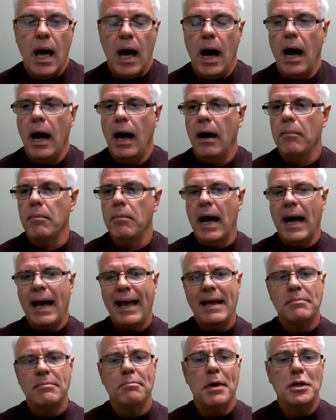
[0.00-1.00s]
Um, I
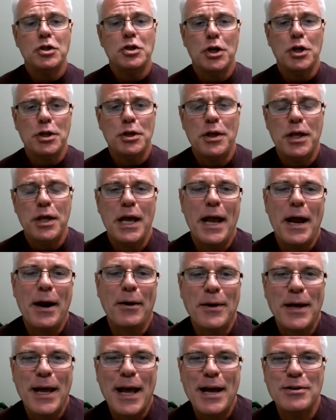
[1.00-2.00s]
had mentioned the
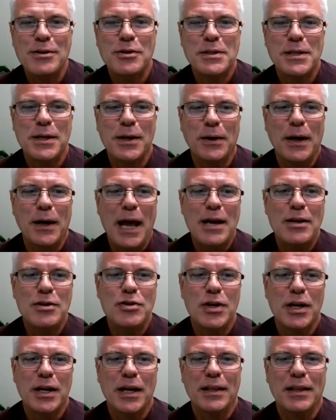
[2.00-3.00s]
Area Agency on
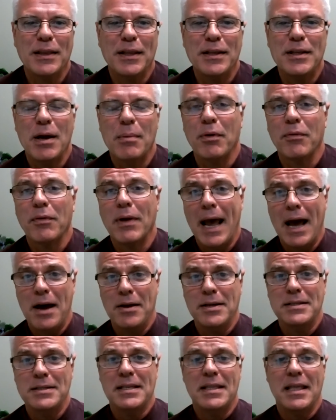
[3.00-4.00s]
Aging and the number of
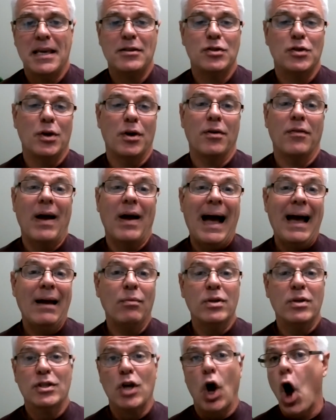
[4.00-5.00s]
counties that they serve. I
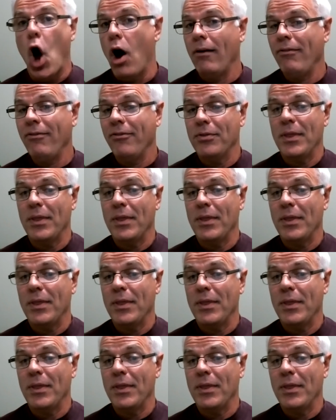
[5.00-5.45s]
was off.